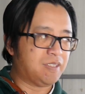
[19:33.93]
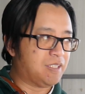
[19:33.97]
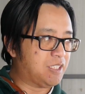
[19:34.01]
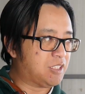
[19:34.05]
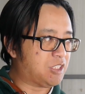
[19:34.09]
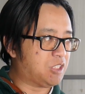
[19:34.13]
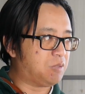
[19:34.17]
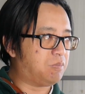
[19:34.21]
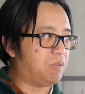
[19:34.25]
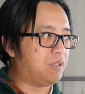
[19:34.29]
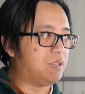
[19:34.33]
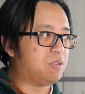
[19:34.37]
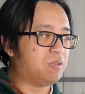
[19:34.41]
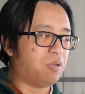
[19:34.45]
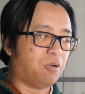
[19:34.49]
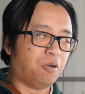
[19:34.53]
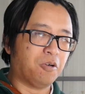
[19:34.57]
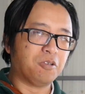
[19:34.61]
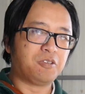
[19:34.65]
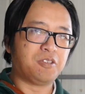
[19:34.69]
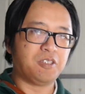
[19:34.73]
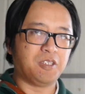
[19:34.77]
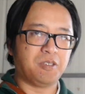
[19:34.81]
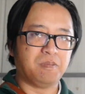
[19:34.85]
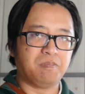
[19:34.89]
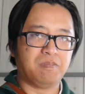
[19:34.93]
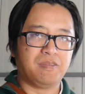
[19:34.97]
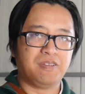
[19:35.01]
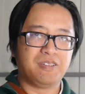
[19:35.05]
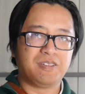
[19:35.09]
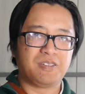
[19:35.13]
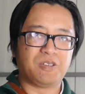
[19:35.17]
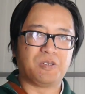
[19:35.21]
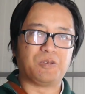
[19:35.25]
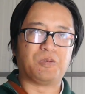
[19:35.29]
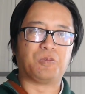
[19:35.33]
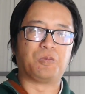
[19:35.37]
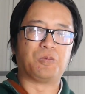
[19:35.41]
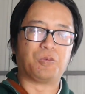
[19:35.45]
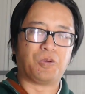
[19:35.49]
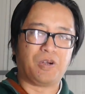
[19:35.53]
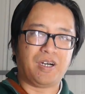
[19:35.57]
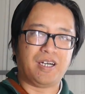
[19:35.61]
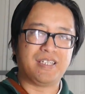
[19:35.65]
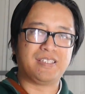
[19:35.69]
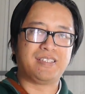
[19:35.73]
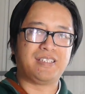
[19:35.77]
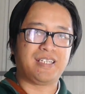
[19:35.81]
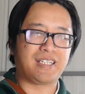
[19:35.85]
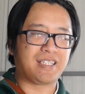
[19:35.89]
So we taught him the
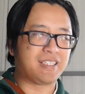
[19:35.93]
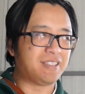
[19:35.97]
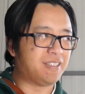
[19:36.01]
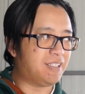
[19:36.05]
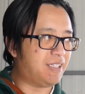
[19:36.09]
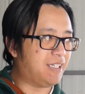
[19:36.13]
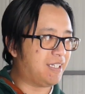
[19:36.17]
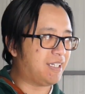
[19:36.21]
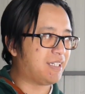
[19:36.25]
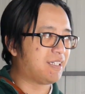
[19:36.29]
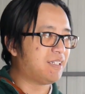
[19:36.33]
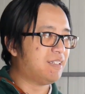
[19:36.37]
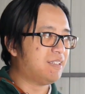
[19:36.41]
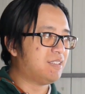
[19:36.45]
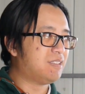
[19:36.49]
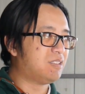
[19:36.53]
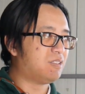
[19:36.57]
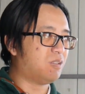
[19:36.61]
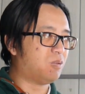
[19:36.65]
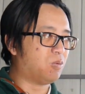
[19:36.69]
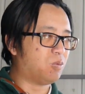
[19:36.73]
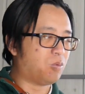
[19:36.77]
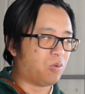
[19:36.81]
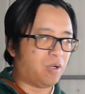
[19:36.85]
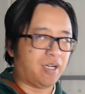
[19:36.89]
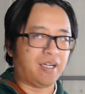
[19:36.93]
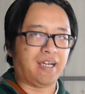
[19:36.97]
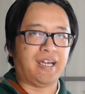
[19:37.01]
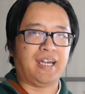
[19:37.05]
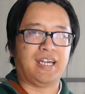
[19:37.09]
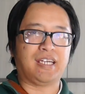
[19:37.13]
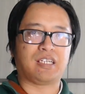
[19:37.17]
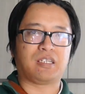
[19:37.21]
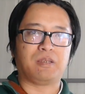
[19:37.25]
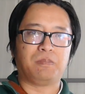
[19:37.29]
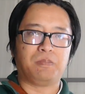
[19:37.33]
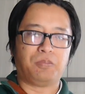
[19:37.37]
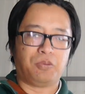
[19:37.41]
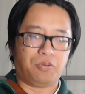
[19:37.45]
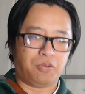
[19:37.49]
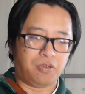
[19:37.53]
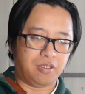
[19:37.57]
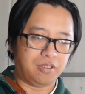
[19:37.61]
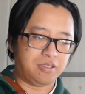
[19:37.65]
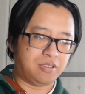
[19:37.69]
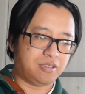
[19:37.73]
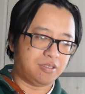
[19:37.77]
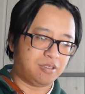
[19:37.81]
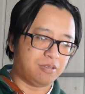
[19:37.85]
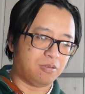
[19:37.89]
right technique, the right anchor
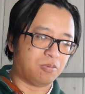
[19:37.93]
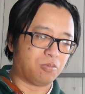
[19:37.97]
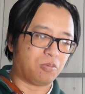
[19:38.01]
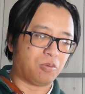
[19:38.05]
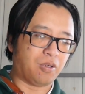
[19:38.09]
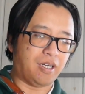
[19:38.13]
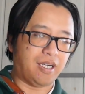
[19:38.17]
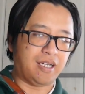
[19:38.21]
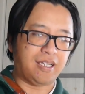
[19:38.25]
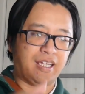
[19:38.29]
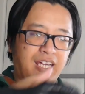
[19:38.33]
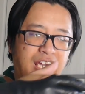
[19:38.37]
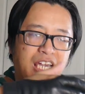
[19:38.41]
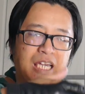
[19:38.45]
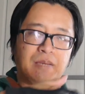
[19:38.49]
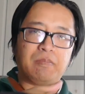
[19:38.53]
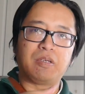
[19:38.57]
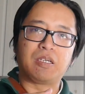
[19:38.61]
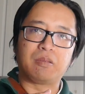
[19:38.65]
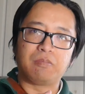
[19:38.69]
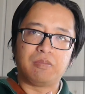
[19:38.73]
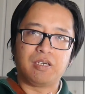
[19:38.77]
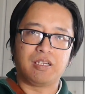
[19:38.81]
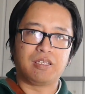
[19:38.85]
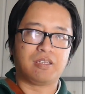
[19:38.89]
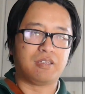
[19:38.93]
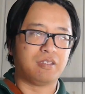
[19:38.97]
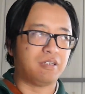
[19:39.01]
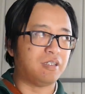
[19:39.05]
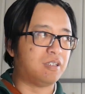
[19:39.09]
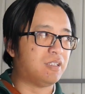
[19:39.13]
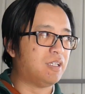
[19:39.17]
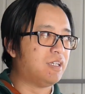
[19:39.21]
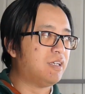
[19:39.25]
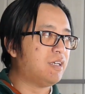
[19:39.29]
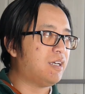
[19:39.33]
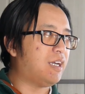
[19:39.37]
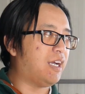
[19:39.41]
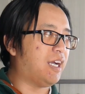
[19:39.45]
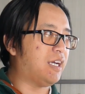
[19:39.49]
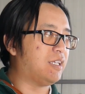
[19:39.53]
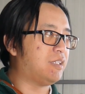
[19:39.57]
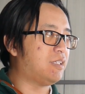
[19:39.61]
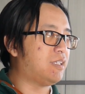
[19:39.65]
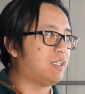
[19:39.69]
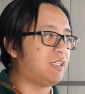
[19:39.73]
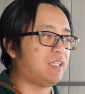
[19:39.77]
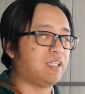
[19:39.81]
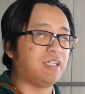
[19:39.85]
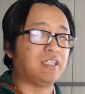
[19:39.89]
points, the right aiming method, and
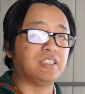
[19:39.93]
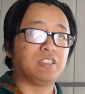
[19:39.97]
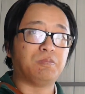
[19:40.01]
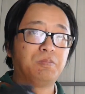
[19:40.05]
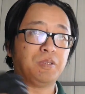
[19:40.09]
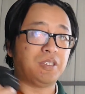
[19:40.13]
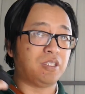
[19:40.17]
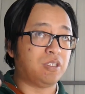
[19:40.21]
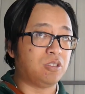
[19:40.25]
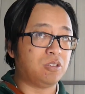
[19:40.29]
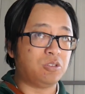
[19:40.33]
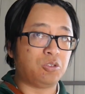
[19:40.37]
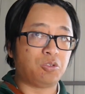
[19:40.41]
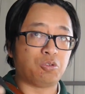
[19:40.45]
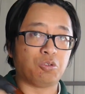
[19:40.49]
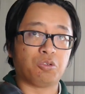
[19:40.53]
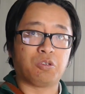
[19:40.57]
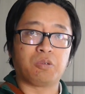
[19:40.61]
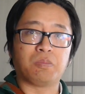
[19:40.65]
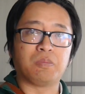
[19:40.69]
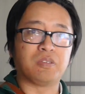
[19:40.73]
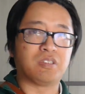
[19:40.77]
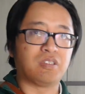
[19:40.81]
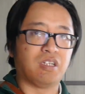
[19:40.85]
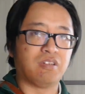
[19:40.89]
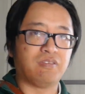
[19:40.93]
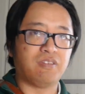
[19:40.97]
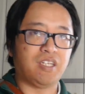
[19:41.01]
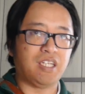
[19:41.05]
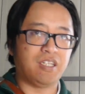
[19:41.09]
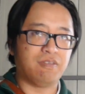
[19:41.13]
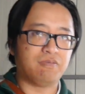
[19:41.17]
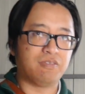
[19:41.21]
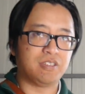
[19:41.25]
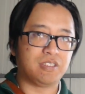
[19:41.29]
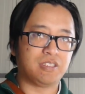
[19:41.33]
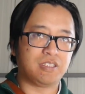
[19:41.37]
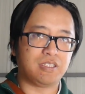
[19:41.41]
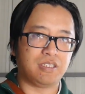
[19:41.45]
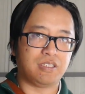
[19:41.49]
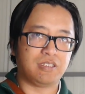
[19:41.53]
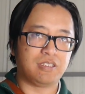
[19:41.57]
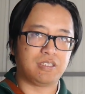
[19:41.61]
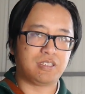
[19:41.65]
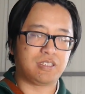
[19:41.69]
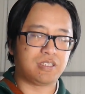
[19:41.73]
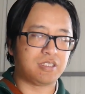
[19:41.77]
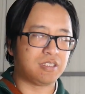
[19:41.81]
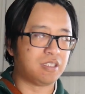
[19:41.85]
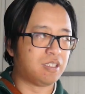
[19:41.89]
he's been enjoying himself ever
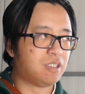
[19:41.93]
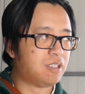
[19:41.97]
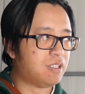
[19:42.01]
since.